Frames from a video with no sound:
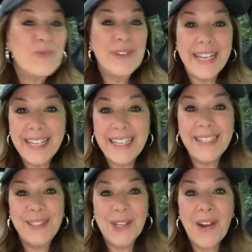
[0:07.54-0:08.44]
rainy,
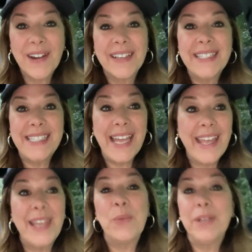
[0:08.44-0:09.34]
dark
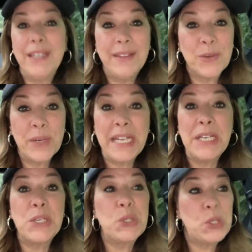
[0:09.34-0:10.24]
day and we need the
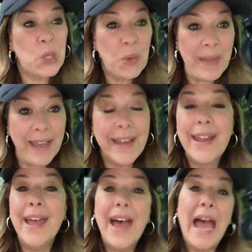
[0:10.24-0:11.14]
rain so bad.
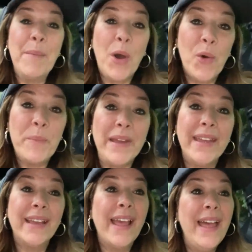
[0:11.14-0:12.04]
I'm
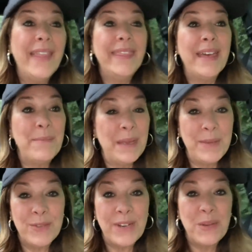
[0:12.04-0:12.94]
hoping that maybe
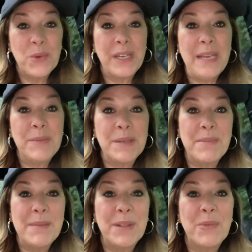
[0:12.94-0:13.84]
the rain will keep some
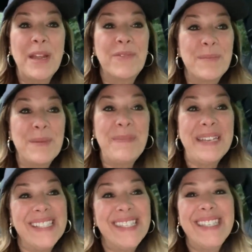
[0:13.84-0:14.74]
people away from the
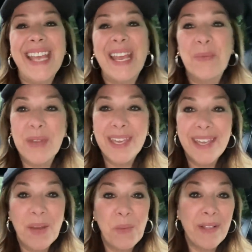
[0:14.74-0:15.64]
bins and
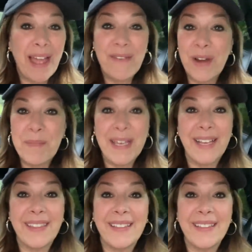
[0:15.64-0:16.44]
we will have our pick of the